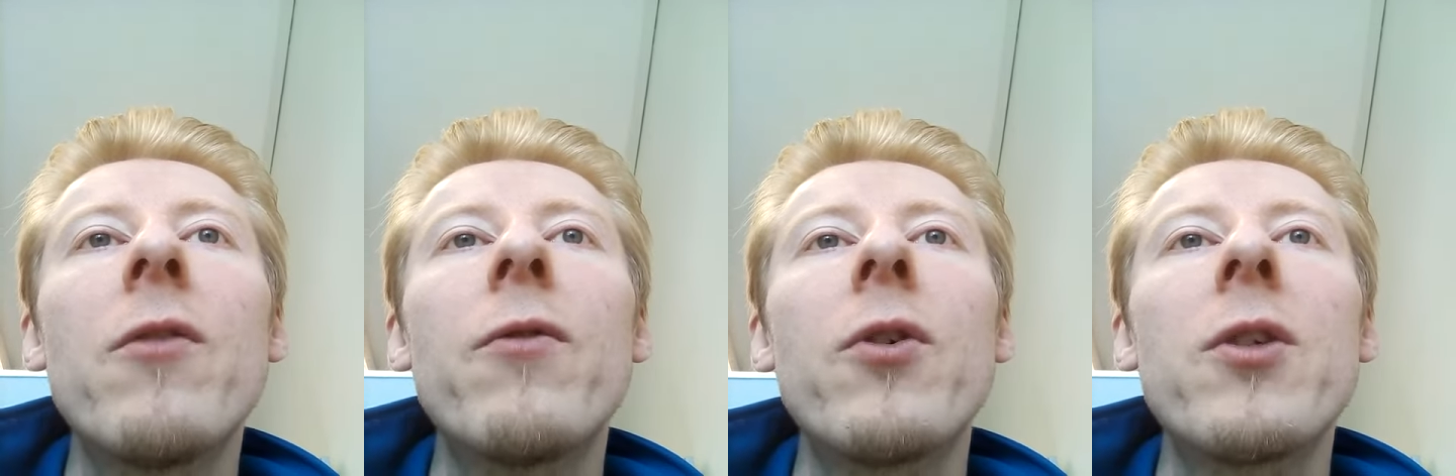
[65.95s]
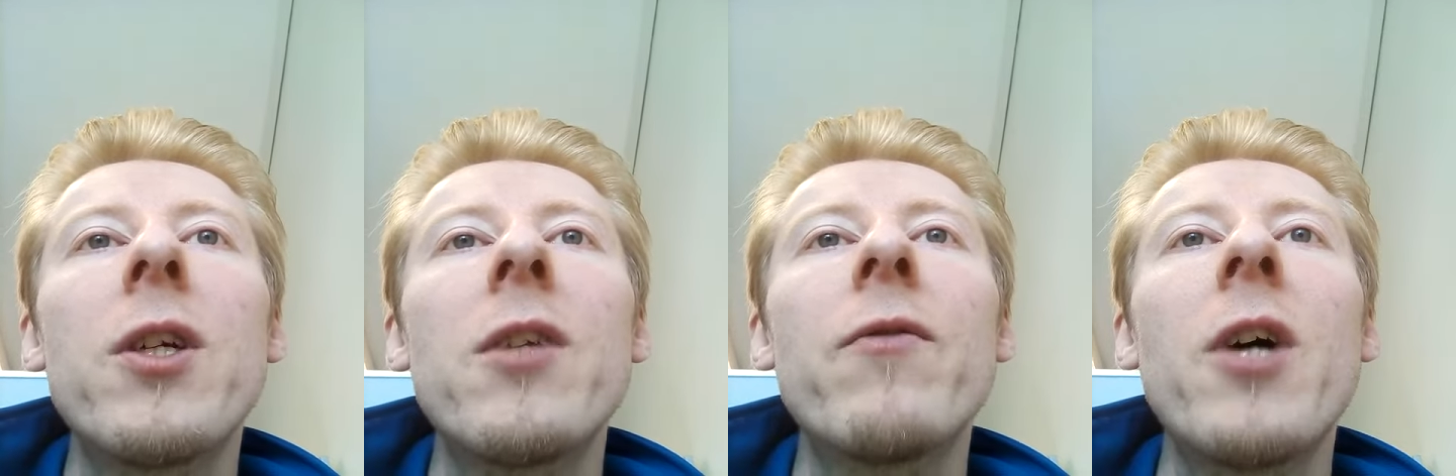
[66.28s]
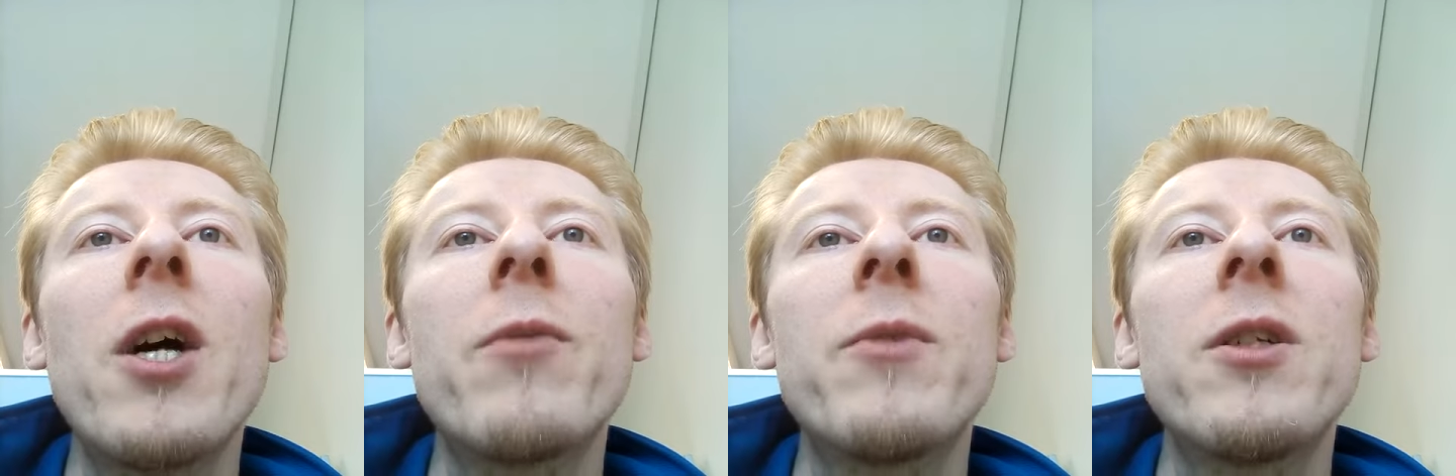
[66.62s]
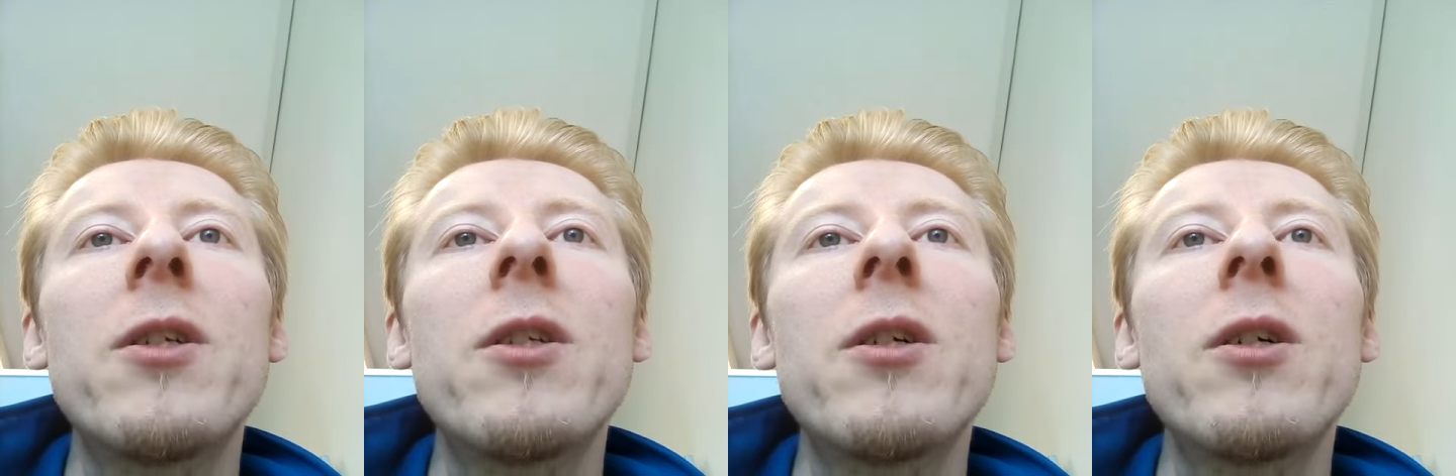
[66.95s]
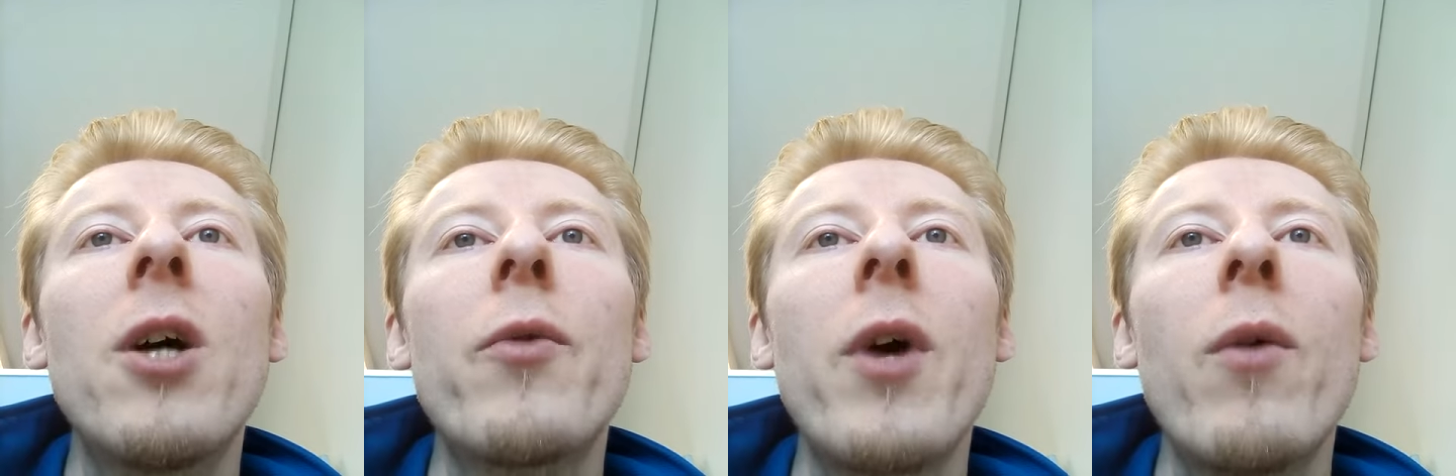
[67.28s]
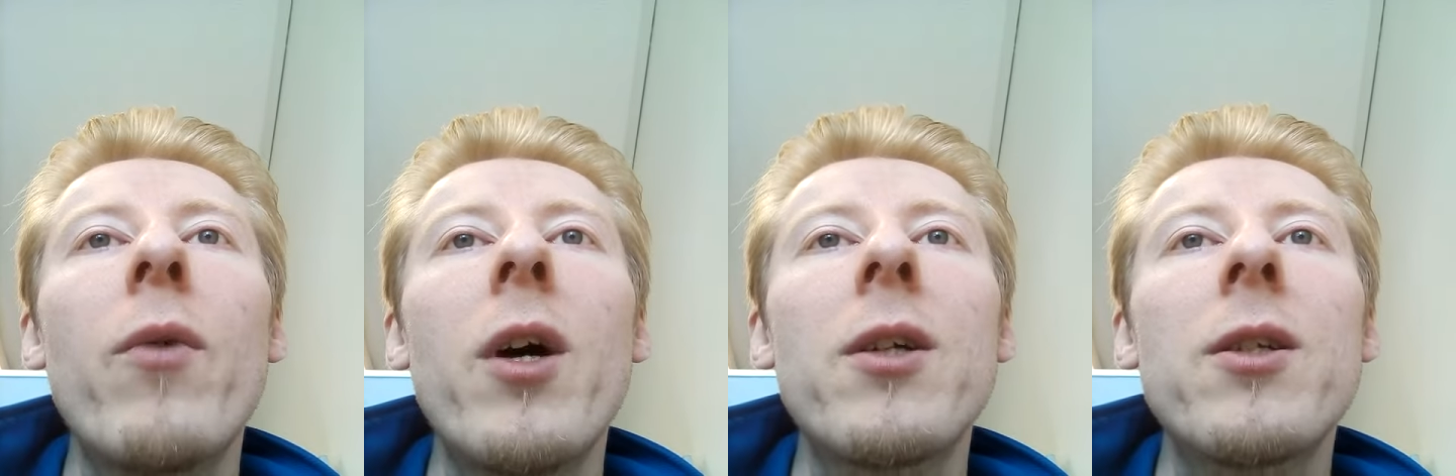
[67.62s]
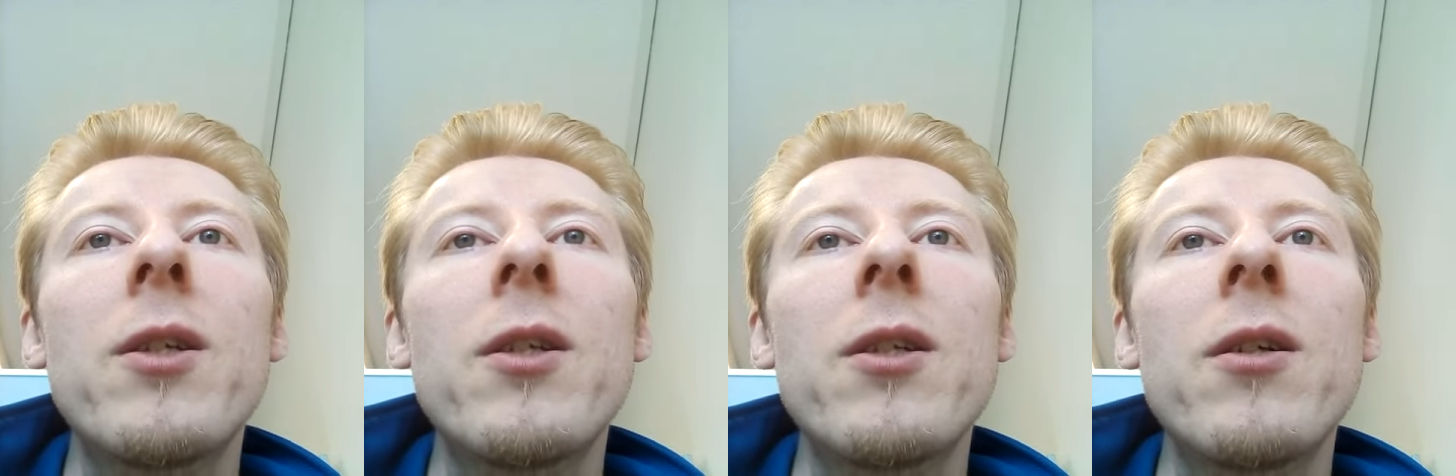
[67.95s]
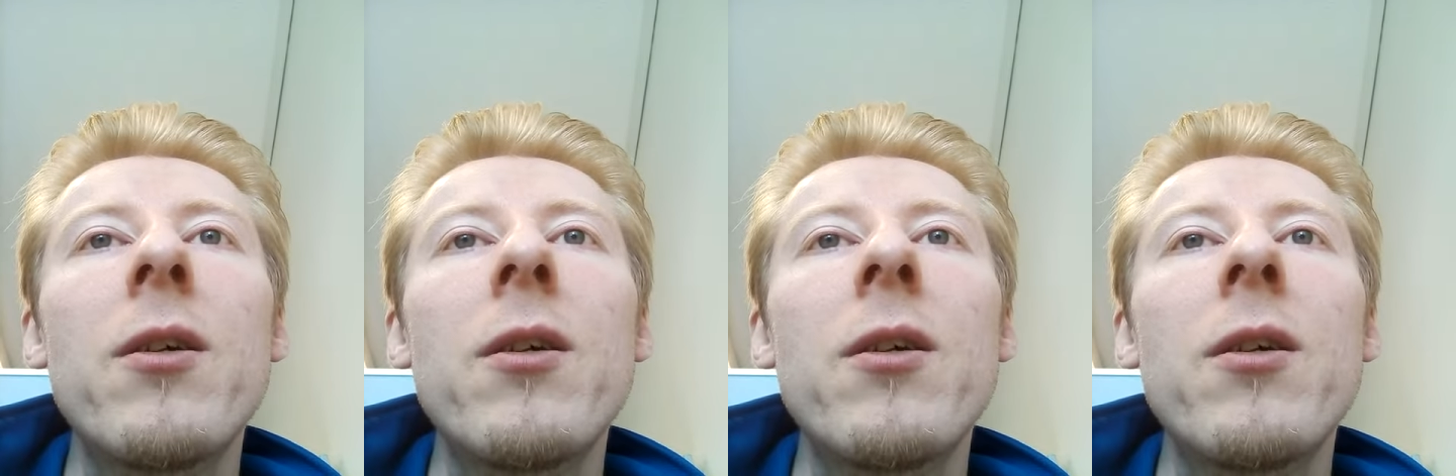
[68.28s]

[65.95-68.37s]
for the environment around us.